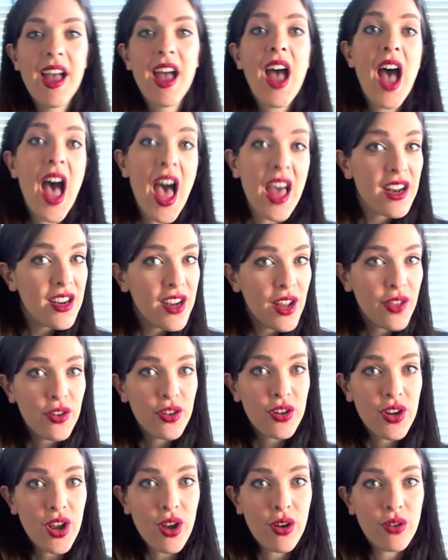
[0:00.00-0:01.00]
On
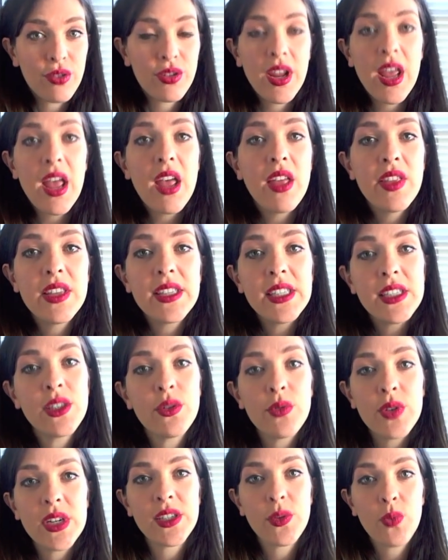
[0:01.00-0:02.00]
another note, this is
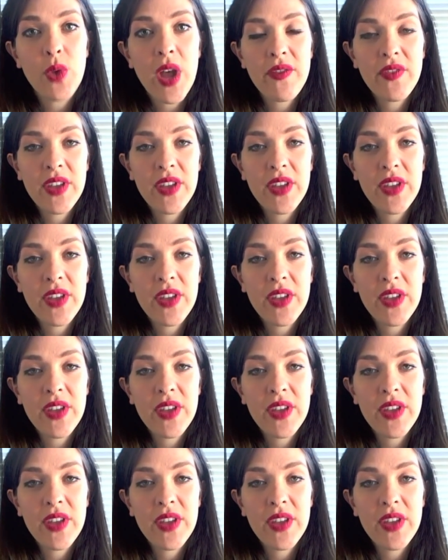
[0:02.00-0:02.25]
the reason why